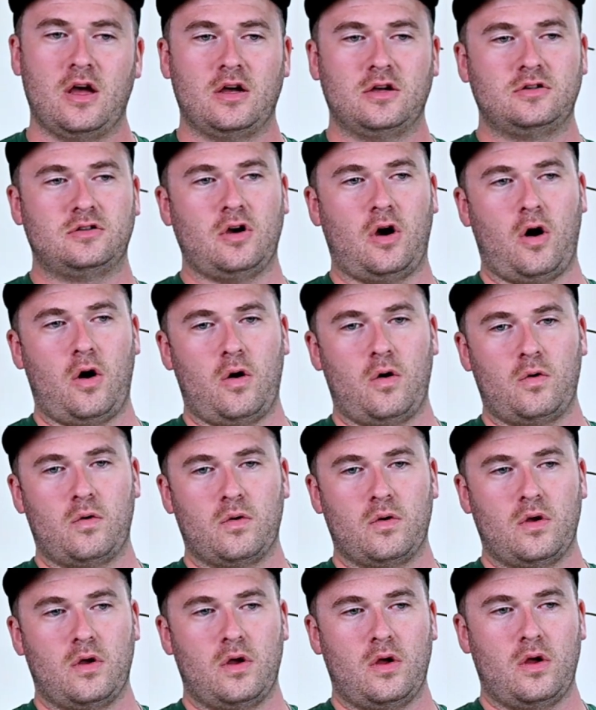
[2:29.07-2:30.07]
So
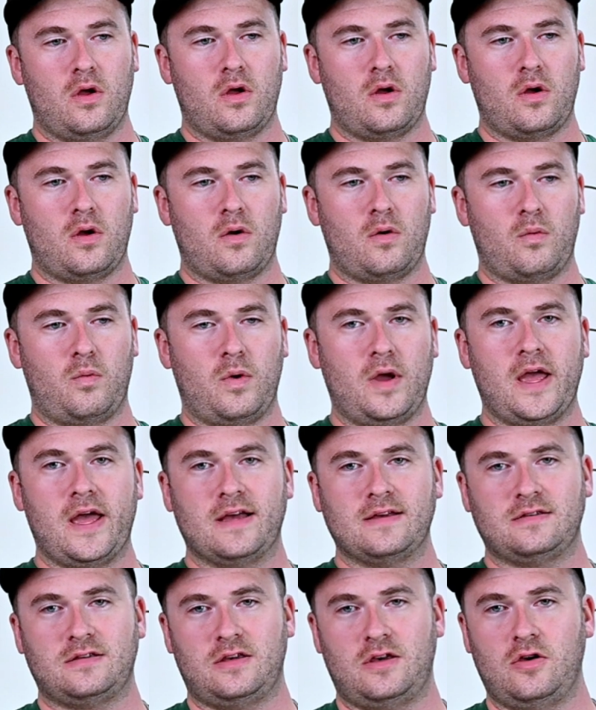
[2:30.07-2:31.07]
we
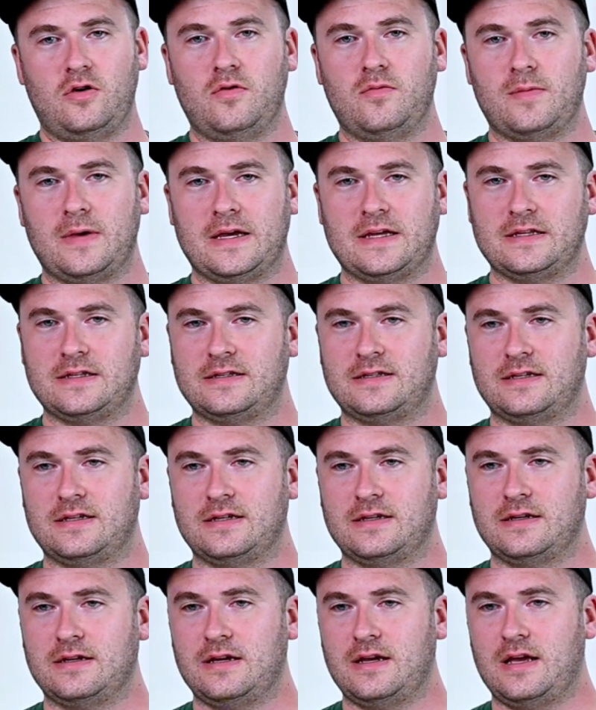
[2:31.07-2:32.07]
as humans
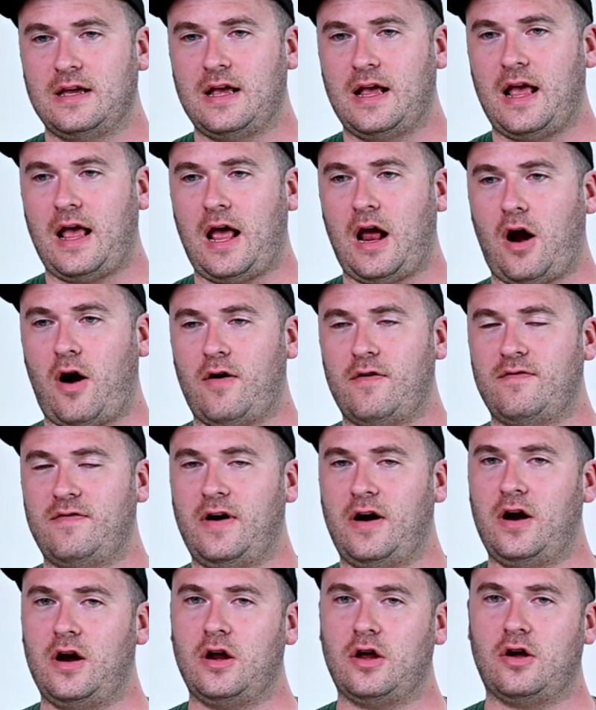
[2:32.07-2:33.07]
are
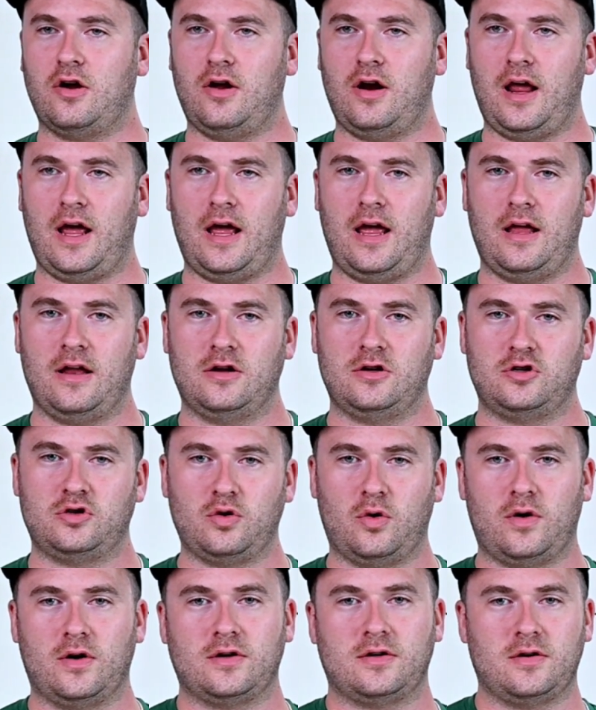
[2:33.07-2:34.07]
very good at
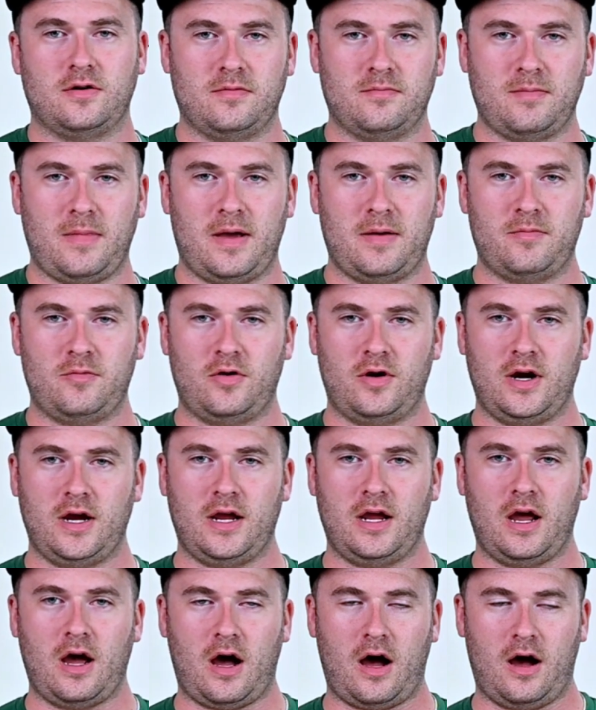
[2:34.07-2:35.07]
short-term
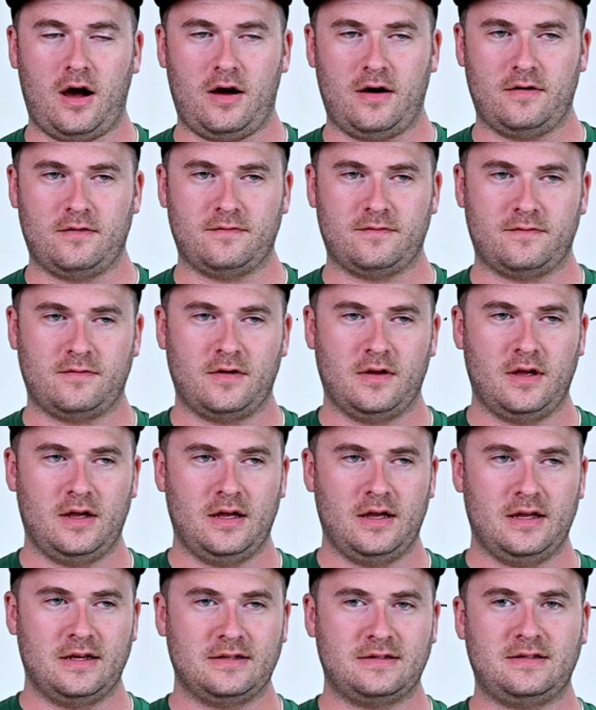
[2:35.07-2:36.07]
memory of
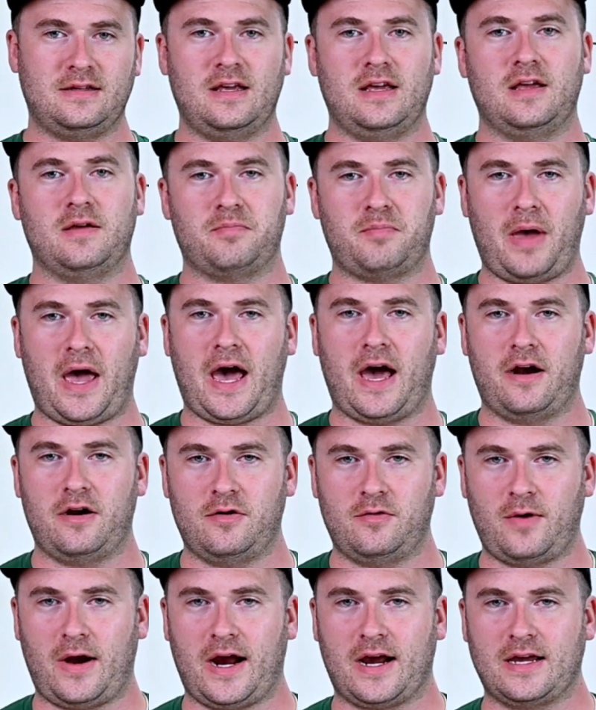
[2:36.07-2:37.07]
seeing
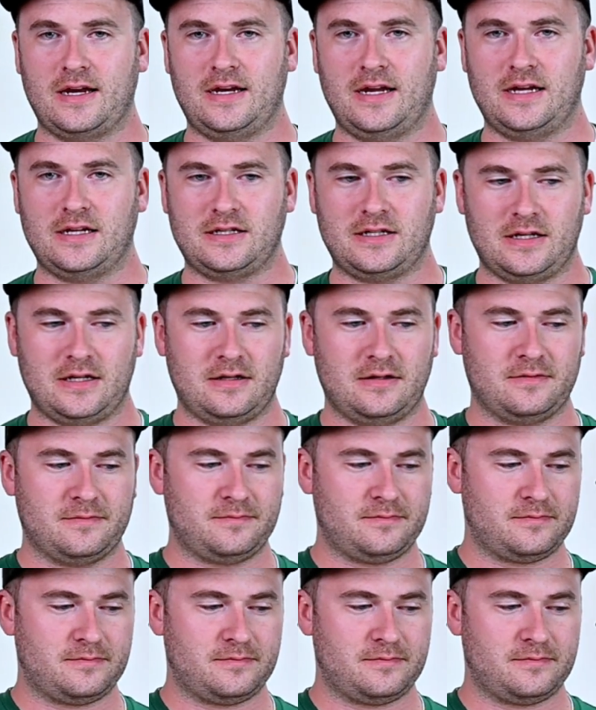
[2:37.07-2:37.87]
pattern recognition,